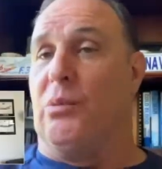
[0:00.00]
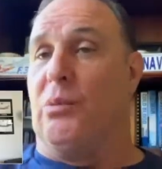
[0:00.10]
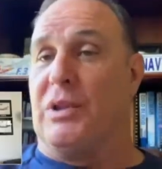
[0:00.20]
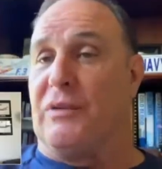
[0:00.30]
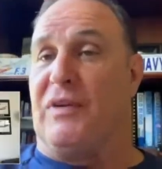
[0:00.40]

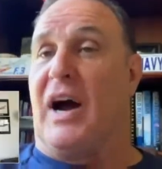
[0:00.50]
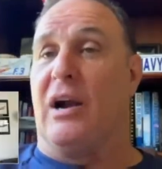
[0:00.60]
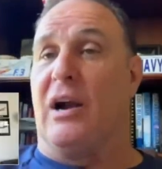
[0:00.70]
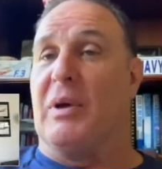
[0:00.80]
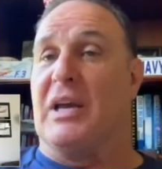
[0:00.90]
with a
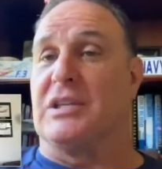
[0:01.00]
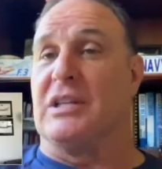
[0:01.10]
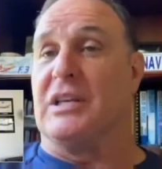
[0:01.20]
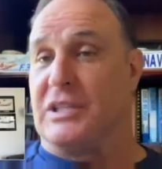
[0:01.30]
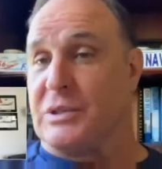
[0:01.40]
fire,
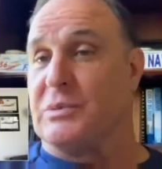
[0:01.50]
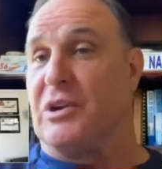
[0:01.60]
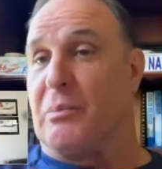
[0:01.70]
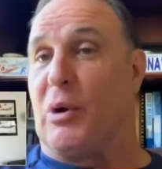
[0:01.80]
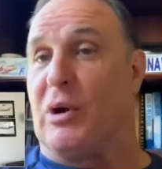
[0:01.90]
basically, because it was, you
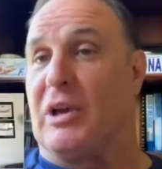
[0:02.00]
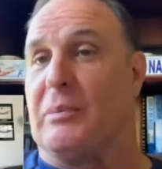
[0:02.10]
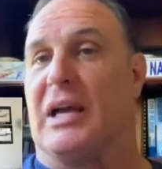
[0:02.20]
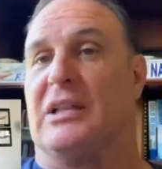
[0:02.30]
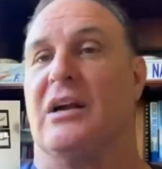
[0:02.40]
know, burning
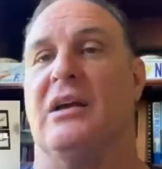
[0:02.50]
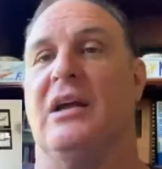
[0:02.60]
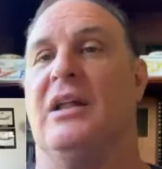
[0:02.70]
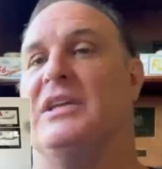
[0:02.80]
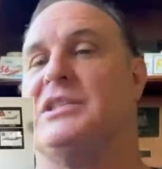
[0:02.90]
back there.
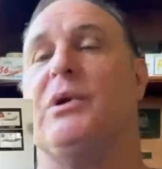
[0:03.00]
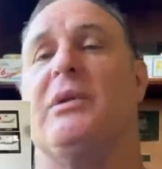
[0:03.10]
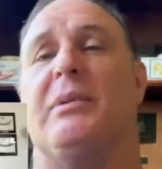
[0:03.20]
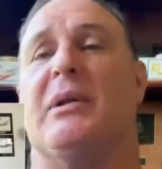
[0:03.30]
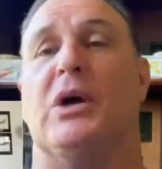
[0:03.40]
They said we'd
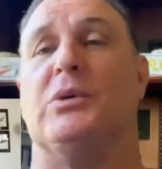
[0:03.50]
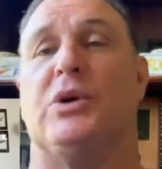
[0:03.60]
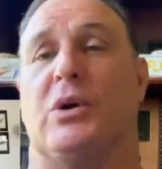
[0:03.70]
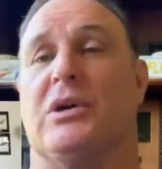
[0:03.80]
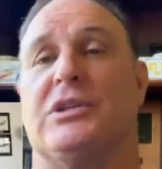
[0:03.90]
have been a
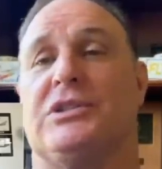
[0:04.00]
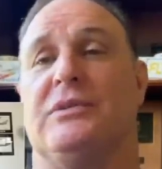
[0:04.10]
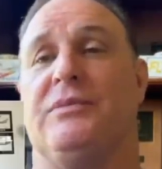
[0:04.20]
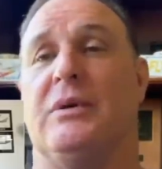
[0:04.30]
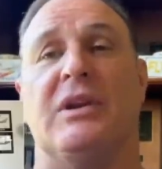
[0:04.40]
blowtorch.
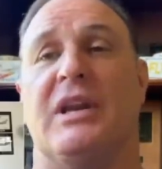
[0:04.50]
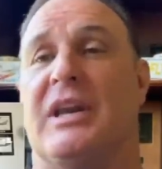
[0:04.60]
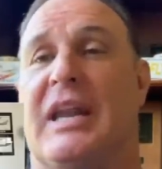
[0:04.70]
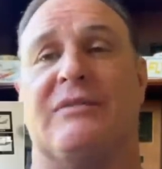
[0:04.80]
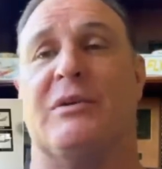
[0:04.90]
We'd have
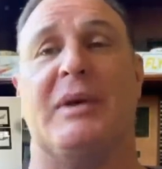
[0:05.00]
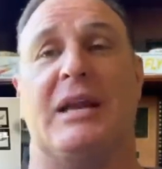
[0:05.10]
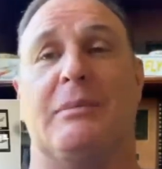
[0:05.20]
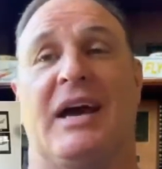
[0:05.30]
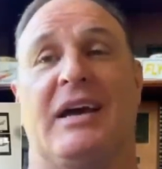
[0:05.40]
never made
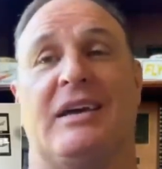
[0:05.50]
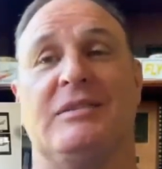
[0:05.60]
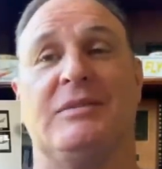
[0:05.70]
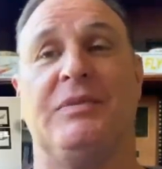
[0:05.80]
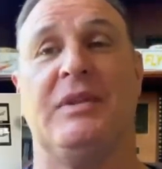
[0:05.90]
it back.
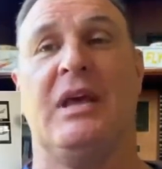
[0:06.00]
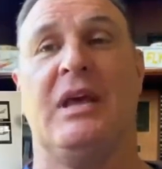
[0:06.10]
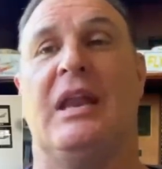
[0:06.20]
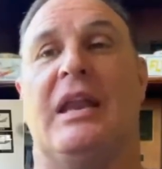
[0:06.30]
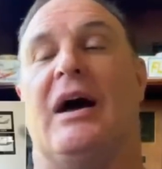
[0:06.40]

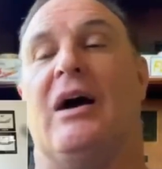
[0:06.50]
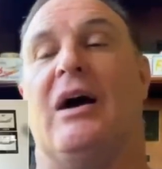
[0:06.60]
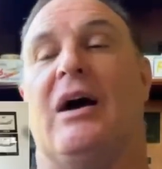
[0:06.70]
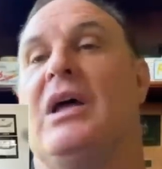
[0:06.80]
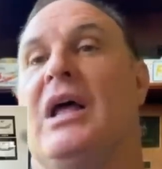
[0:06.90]

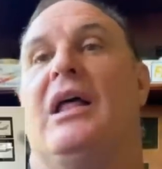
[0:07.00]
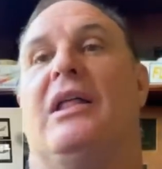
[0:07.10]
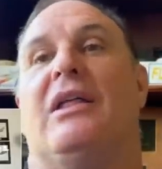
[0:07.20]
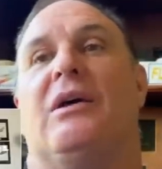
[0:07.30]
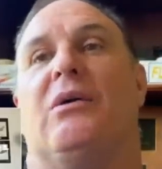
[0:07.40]
Now,
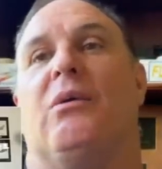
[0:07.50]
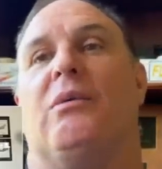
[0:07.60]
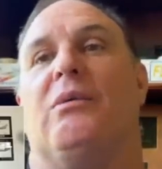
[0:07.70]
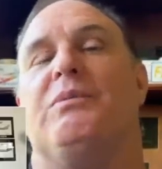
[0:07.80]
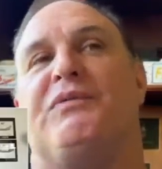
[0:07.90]

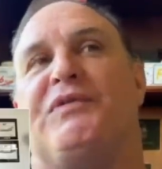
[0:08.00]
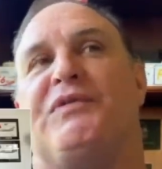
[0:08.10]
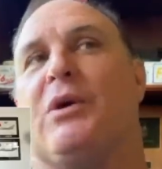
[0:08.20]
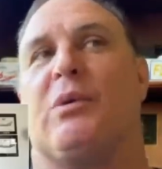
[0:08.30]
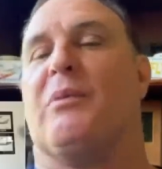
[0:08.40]

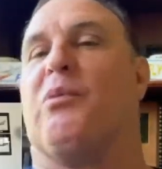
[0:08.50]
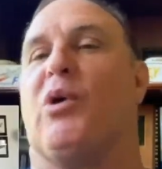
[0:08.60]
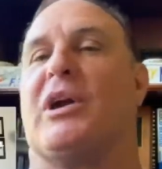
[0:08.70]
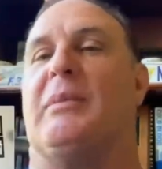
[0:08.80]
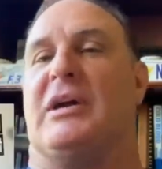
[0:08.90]
figure we were
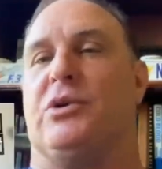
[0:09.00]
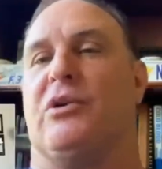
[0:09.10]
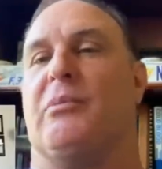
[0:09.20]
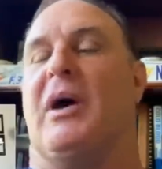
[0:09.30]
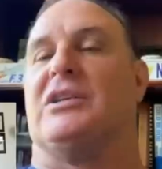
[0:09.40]
working about
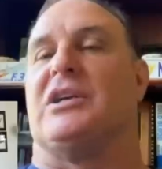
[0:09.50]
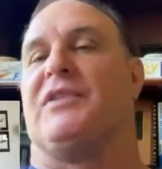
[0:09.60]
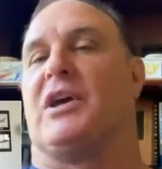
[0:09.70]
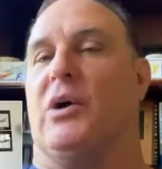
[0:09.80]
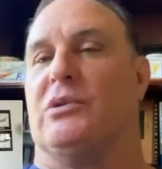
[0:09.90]
200 miles
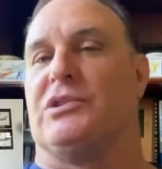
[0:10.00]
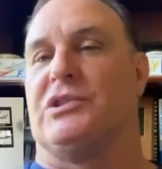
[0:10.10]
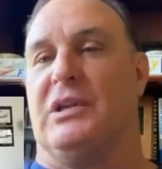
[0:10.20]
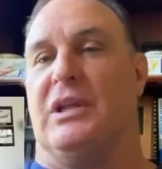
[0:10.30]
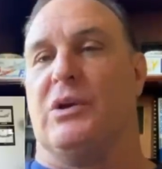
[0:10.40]
off the
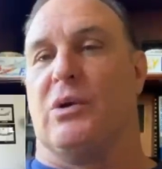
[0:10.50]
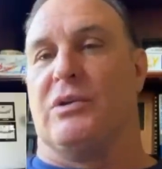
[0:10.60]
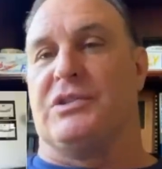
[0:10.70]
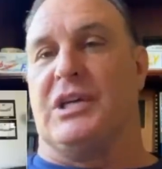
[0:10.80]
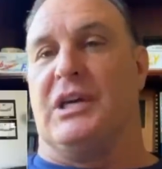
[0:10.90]
coast in the
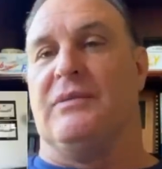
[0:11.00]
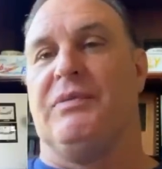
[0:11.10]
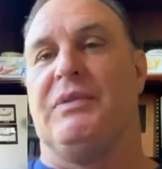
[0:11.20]
North Sea.